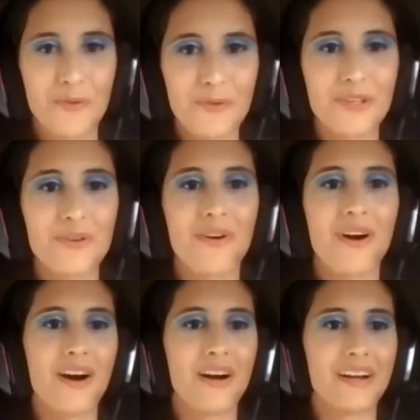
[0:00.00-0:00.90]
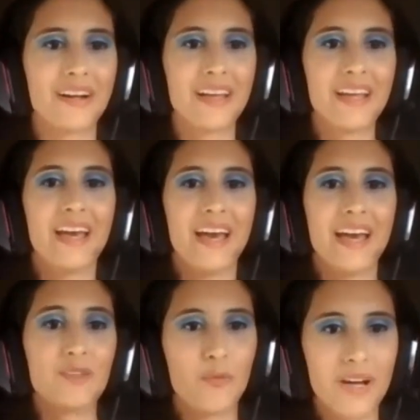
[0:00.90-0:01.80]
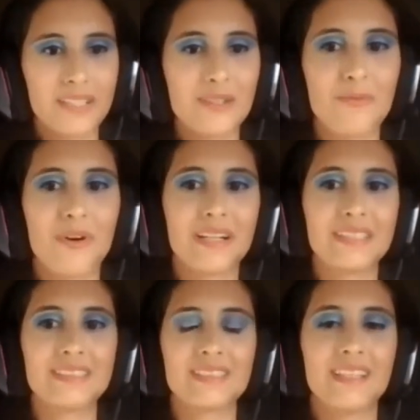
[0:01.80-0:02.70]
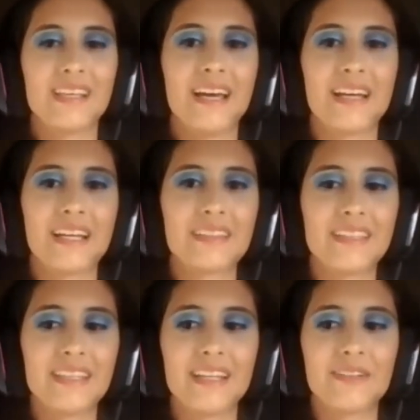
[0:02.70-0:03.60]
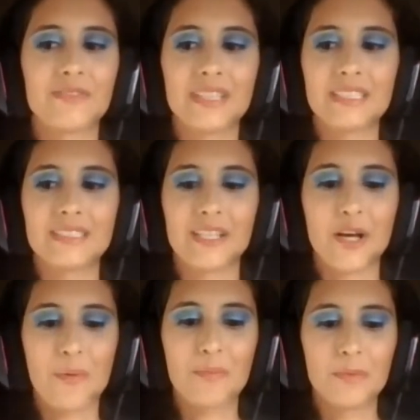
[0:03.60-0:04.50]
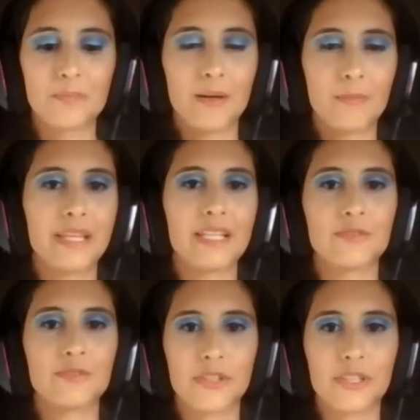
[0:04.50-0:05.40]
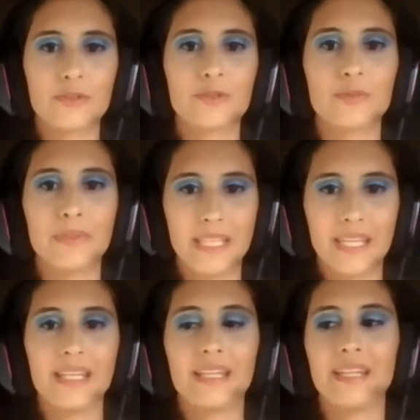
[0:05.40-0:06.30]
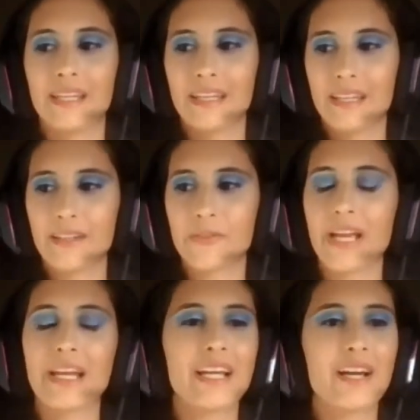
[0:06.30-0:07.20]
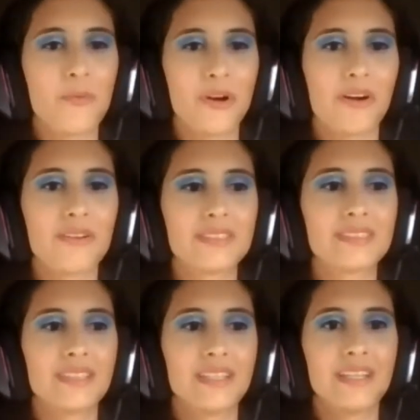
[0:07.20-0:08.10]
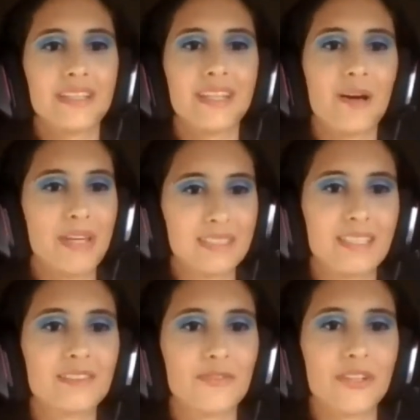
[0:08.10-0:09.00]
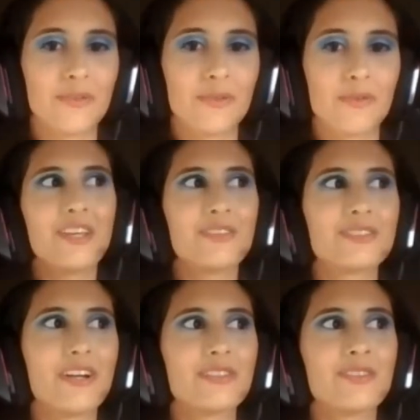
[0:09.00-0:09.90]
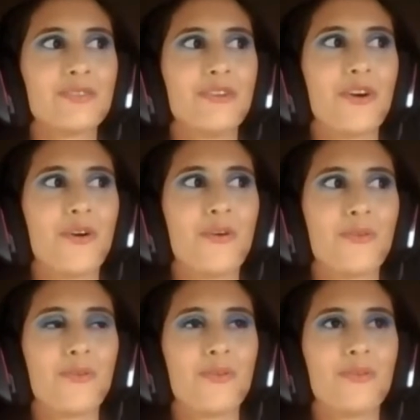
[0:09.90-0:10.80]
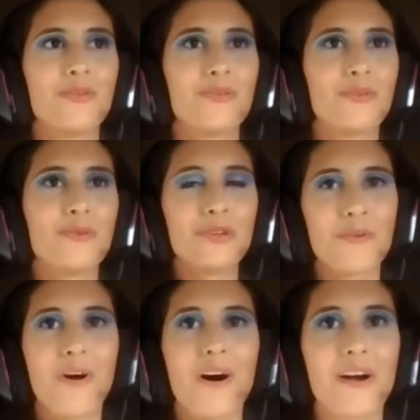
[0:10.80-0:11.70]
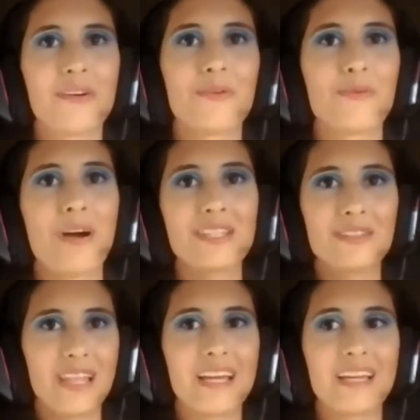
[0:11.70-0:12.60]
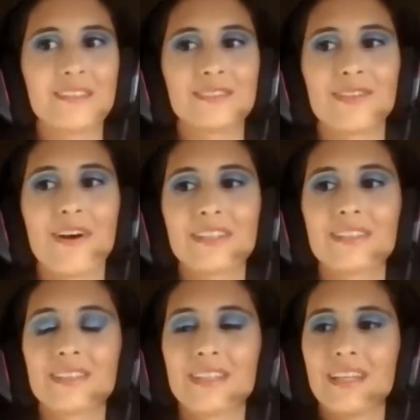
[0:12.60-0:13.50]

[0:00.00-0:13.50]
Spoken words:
who you are and what you want. And I think it can really set up a place for you to begin creating a world that makes sense for you. You start to know who you are or what you like. You start